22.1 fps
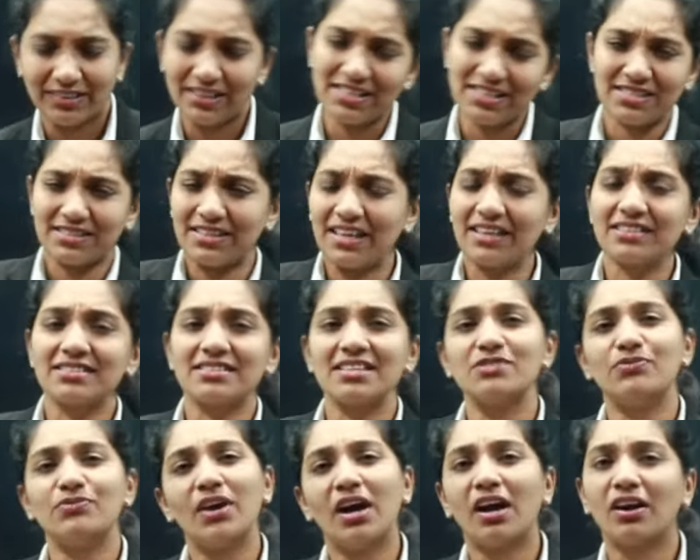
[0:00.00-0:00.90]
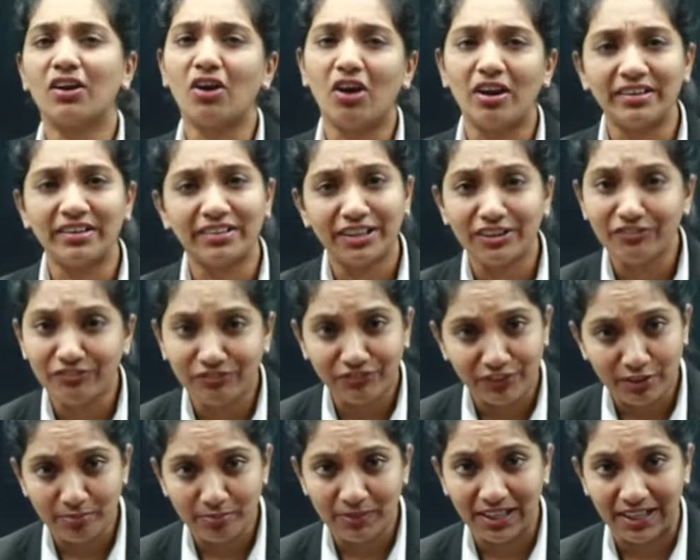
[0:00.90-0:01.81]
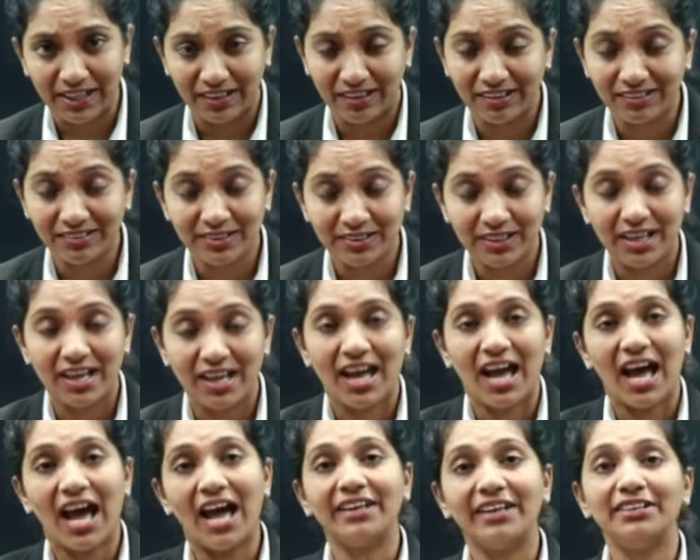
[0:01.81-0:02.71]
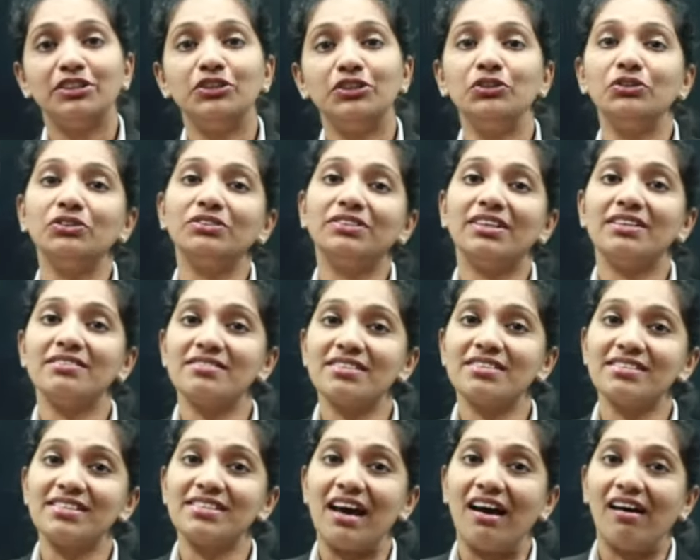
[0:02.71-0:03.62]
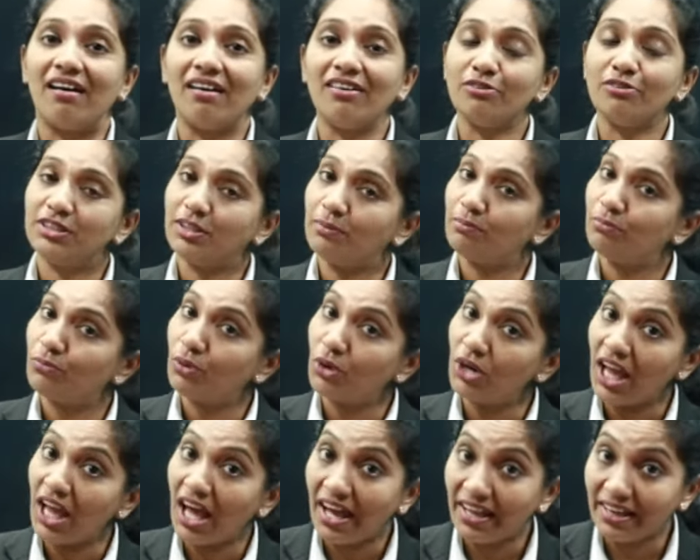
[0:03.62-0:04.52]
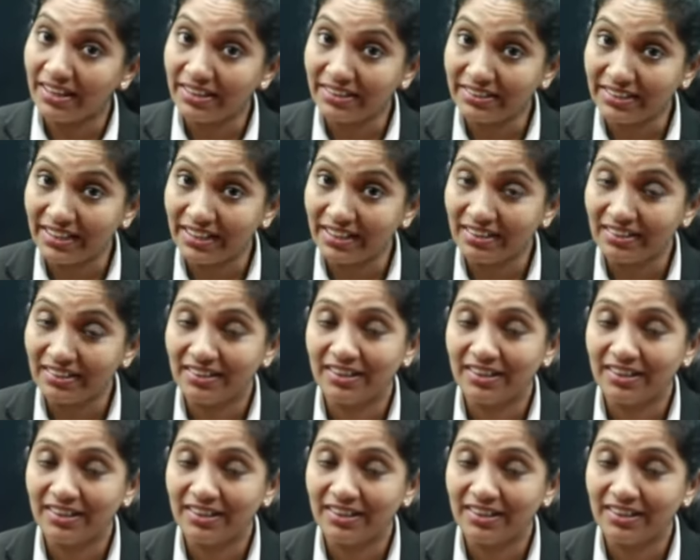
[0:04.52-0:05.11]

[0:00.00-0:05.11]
These things is we are already familiar, and the new things is are the molarity,